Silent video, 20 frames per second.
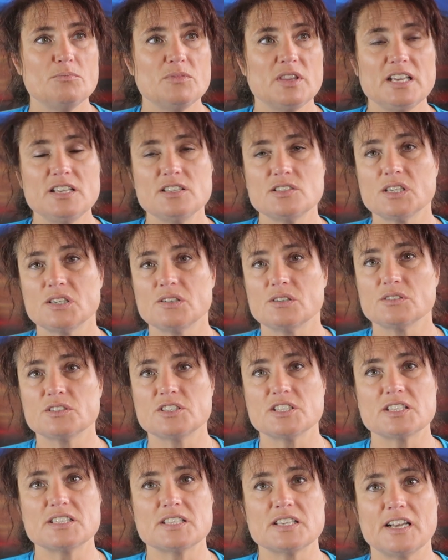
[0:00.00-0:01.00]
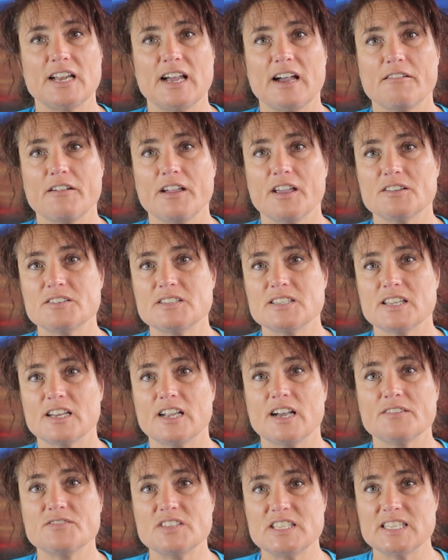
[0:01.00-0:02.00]
These are all just scenarios
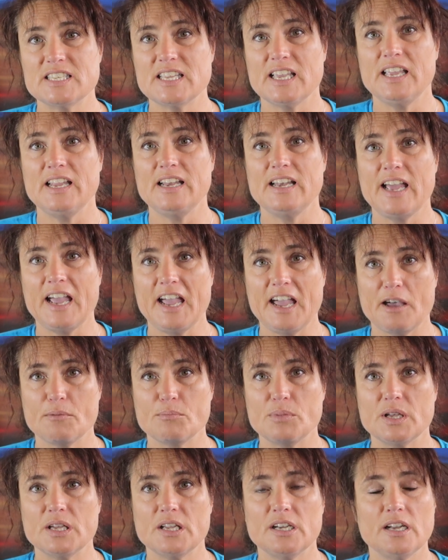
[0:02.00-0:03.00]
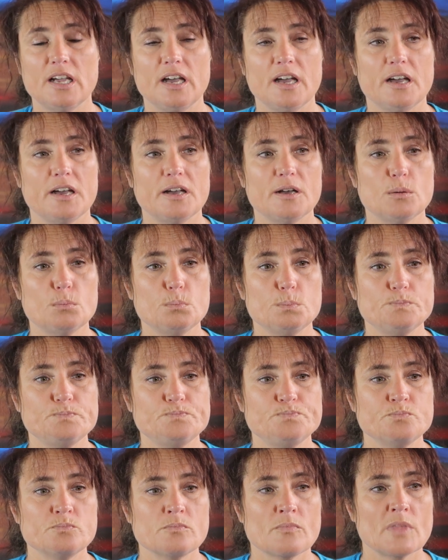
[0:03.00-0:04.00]
that I've seen happen.
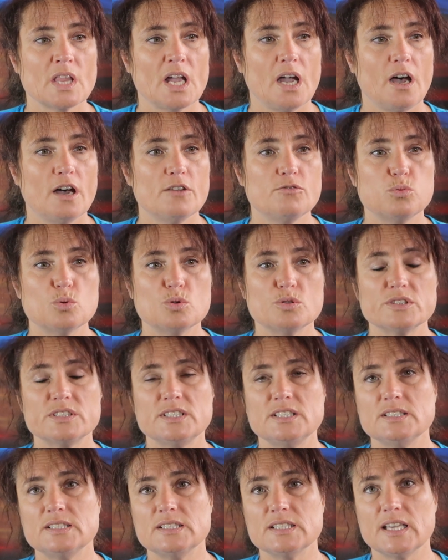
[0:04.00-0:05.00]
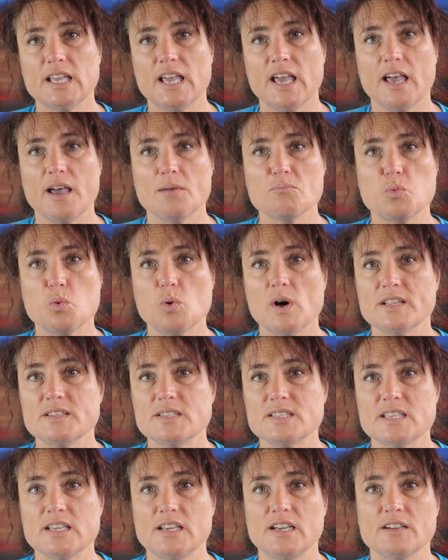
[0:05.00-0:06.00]
I've walked into camp
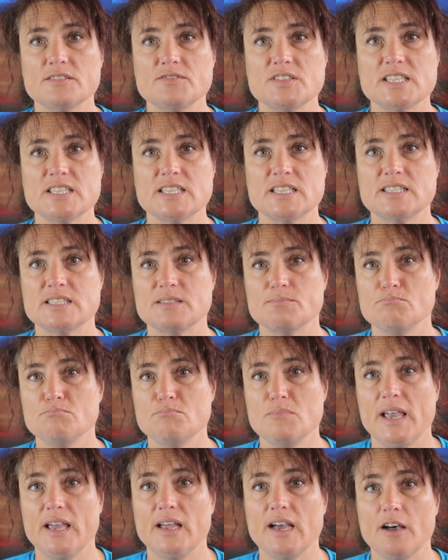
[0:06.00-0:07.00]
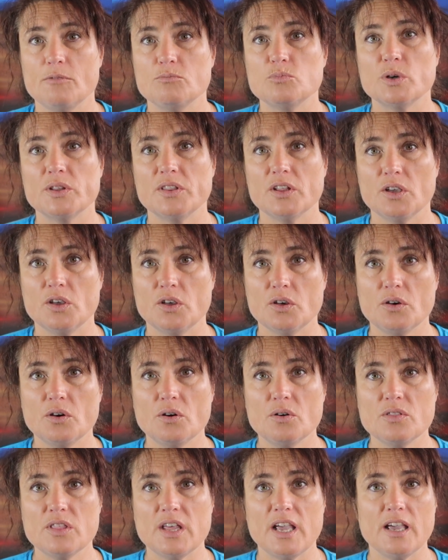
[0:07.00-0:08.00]
once and I've met up with a
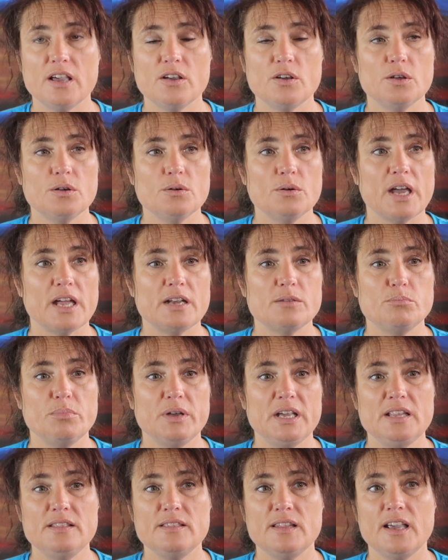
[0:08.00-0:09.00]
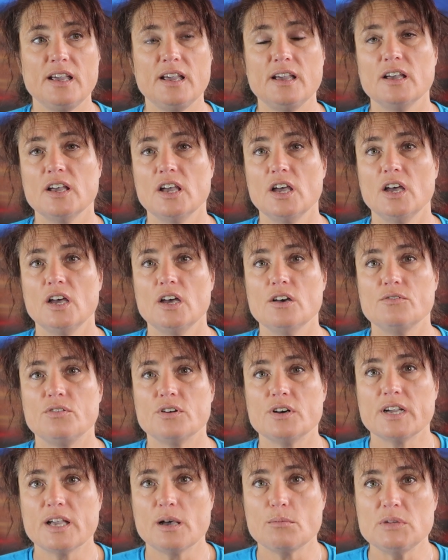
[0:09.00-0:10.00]
girl there who had been there
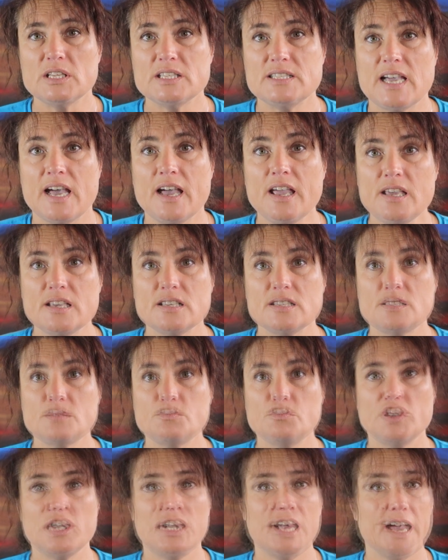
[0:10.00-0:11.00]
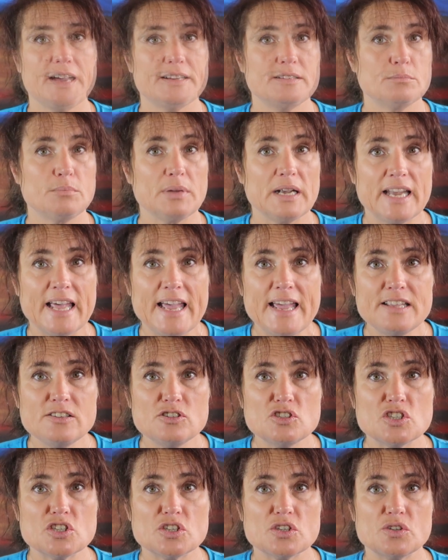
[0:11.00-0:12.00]
for a couple of days. She hadn't
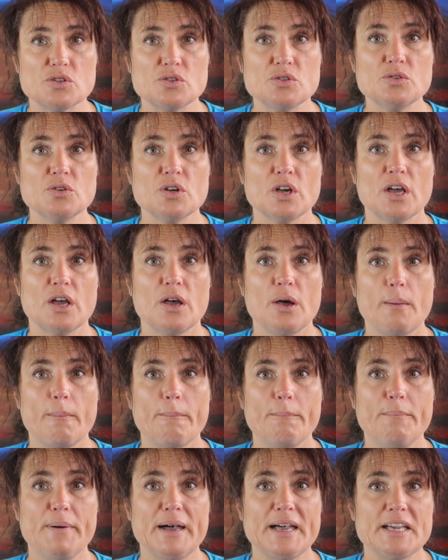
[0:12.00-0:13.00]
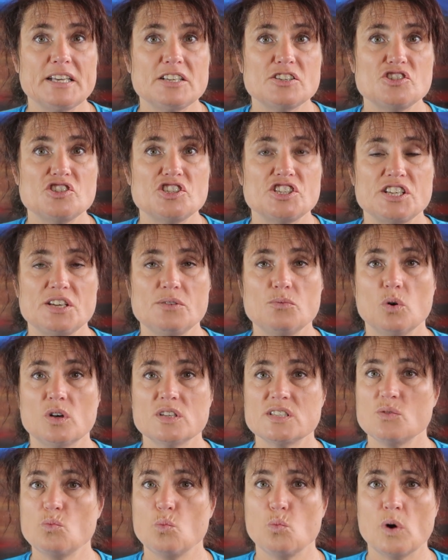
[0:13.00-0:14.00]
planned to, but she
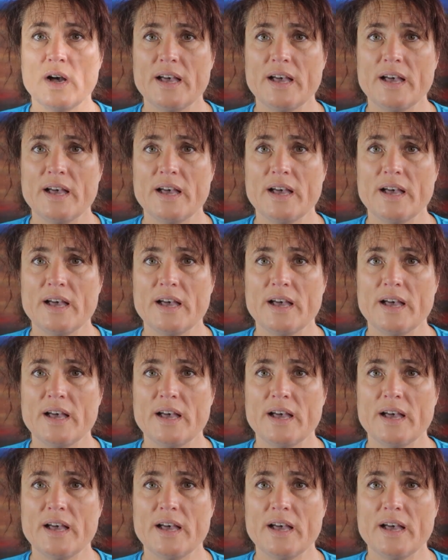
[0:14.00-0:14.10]
wasn't